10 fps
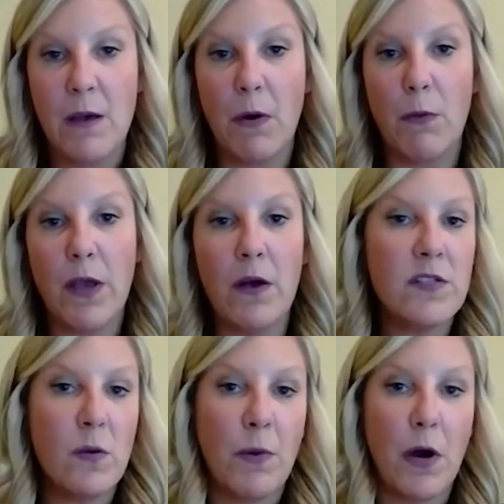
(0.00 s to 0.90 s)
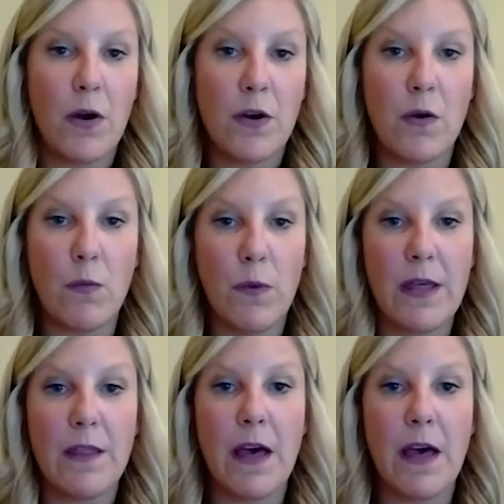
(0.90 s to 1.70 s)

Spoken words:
but we also partner with